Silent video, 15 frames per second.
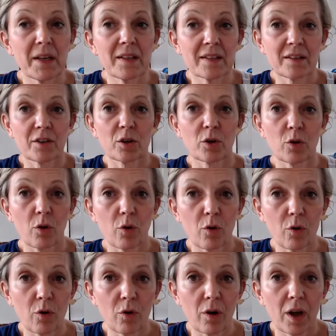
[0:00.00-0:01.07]
that the
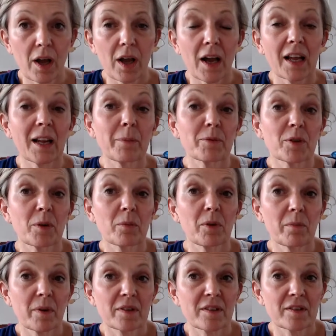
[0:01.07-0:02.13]
core and abdominal
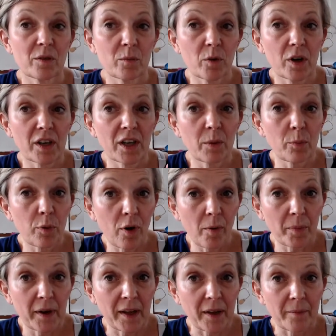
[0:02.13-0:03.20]
muscles are working
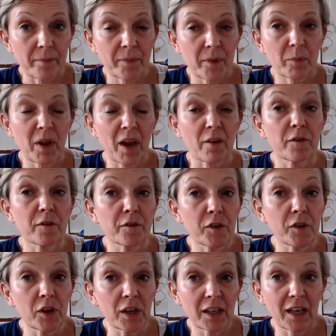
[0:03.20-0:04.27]
properly. We have
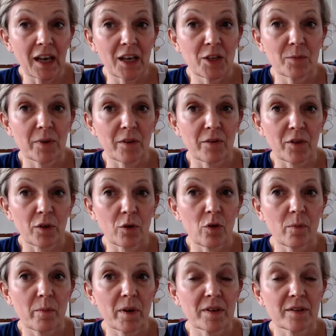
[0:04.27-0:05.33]
full engagement of the core
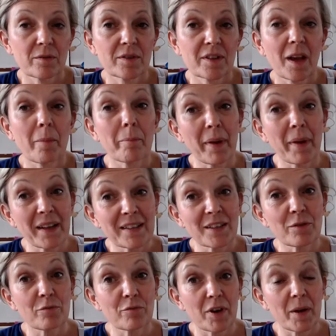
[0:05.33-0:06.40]
muscles and better
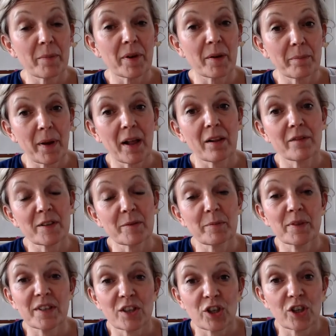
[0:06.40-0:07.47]
rib and pelvis
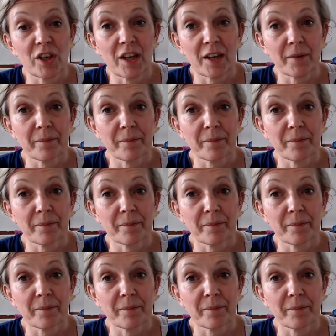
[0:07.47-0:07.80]
positioning.